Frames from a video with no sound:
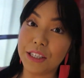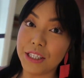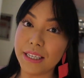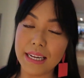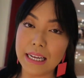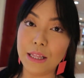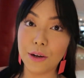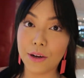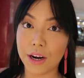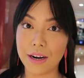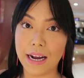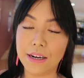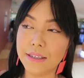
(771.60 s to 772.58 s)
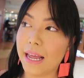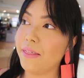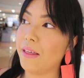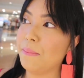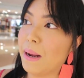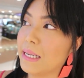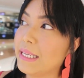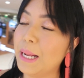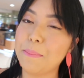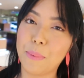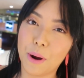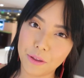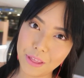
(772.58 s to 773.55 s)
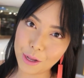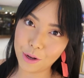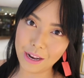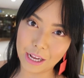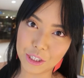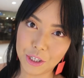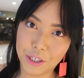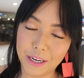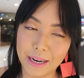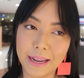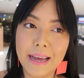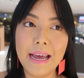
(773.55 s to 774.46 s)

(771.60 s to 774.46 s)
just gonna look around, and then meron silang birthday collection.